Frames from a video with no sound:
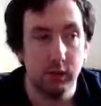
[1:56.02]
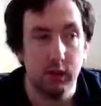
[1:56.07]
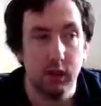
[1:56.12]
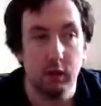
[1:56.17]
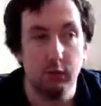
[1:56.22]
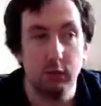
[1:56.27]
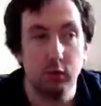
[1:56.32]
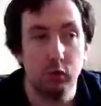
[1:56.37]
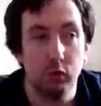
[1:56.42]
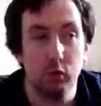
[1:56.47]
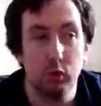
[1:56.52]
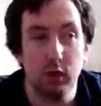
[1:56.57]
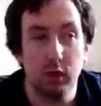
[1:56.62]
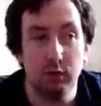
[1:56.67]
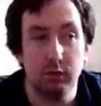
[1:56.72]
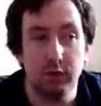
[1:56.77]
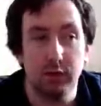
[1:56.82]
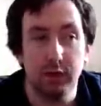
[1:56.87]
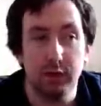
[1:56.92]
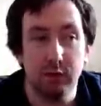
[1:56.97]
If you don't have
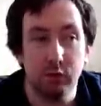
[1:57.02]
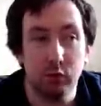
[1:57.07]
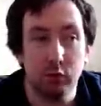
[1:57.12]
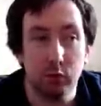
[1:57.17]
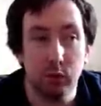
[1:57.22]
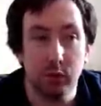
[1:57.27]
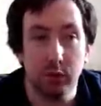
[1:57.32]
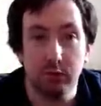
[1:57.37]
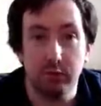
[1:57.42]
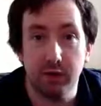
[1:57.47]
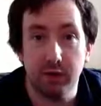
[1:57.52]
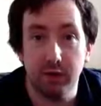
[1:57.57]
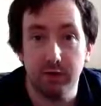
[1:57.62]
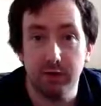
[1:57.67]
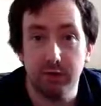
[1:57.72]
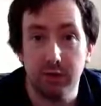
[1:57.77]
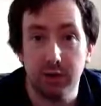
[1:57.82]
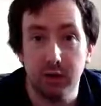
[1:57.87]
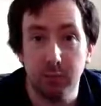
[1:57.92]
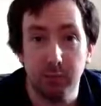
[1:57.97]
a level 25
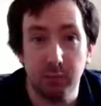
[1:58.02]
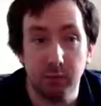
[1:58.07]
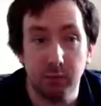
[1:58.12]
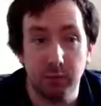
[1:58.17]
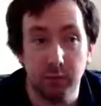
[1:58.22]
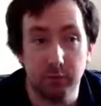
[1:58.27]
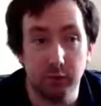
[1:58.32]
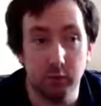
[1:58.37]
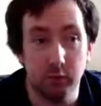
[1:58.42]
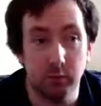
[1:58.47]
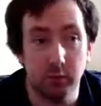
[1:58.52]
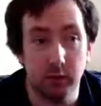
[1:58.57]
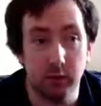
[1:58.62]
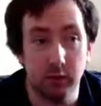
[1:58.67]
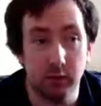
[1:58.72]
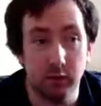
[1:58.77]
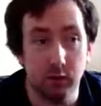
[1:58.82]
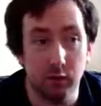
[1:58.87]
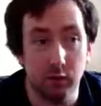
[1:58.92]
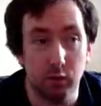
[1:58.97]
firebug, field
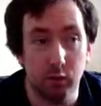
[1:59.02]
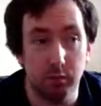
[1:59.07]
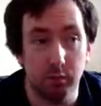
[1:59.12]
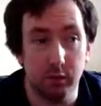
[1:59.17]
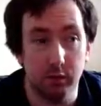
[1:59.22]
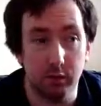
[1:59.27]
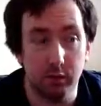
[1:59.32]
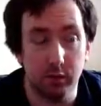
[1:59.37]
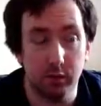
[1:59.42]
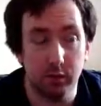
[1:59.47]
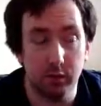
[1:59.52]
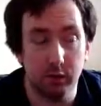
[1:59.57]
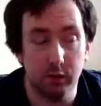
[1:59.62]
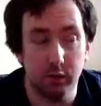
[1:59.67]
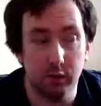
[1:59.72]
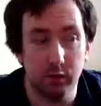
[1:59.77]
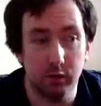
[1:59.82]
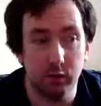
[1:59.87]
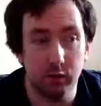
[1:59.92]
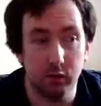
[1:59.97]
medic or berserker,
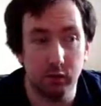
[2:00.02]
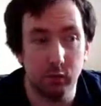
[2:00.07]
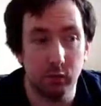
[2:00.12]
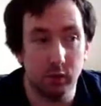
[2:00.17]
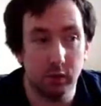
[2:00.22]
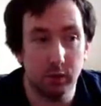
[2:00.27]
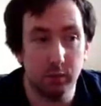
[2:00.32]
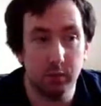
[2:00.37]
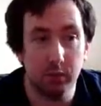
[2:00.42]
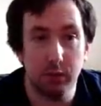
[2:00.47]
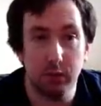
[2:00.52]
don't worry about it.